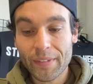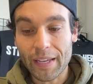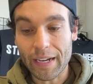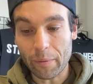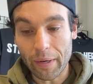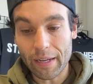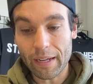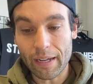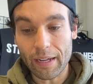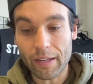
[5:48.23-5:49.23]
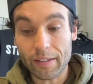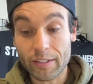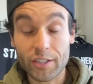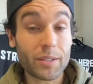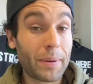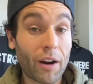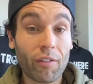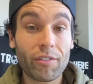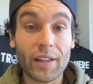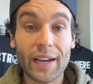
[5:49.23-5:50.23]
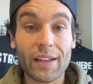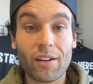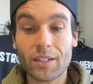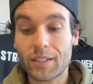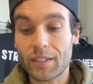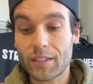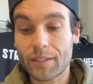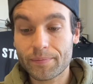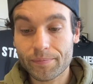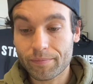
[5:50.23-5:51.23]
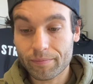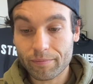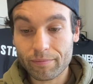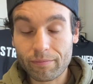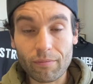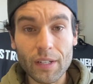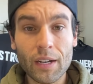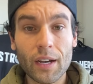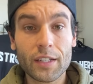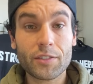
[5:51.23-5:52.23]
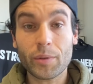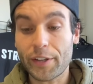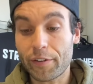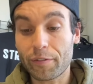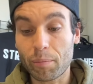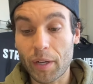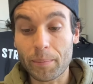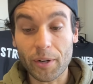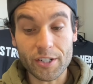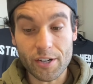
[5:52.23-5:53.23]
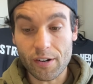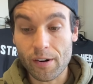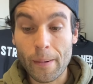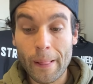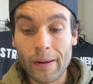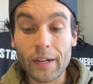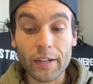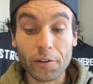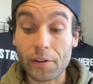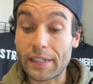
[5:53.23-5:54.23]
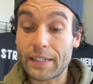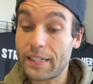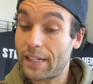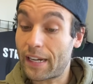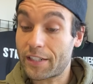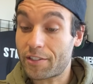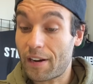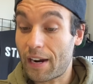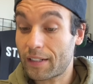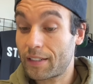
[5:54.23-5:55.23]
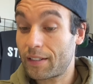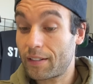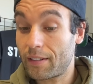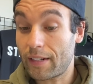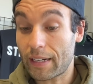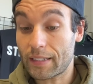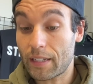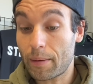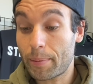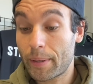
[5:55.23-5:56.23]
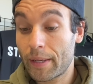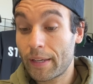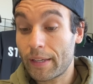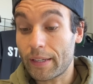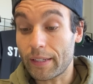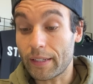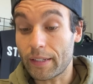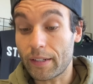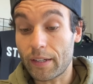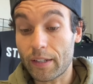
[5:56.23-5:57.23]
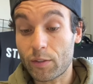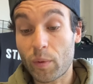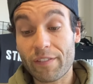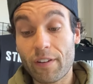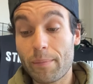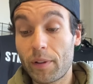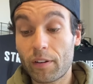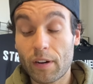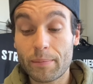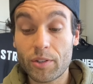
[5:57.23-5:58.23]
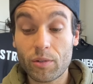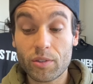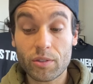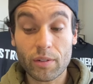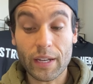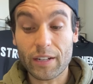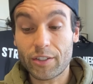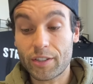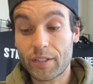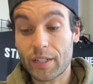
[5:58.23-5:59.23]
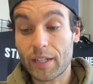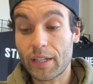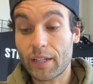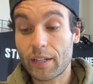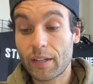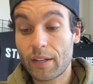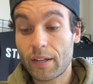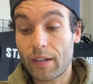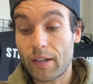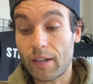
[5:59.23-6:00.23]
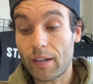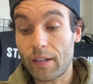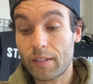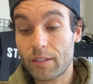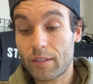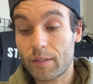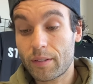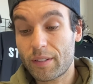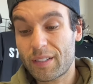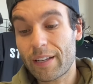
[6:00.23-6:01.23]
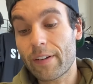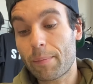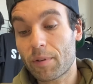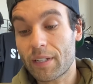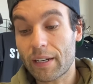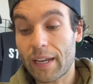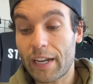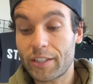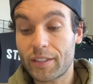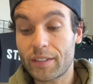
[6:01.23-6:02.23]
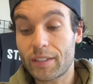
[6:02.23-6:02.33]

Anyway, it's just a powerful antioxidant. It's really good for blood pressure. Green tea extract next up in 25 milligram dose, so again, just a 70% catechins,